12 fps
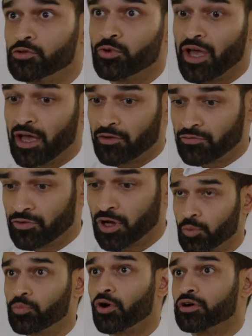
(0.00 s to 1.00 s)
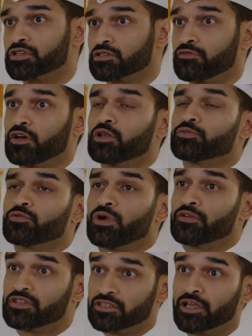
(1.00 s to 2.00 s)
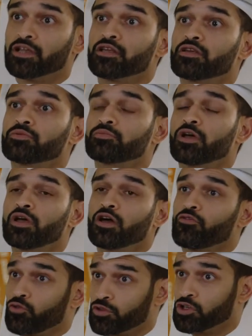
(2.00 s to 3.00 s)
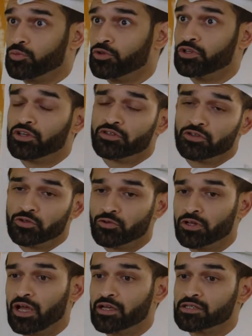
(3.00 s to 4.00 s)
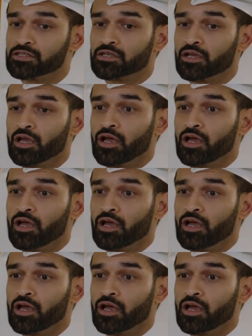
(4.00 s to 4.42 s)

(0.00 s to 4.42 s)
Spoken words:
we have parks developed around the stadium for the community to utilize.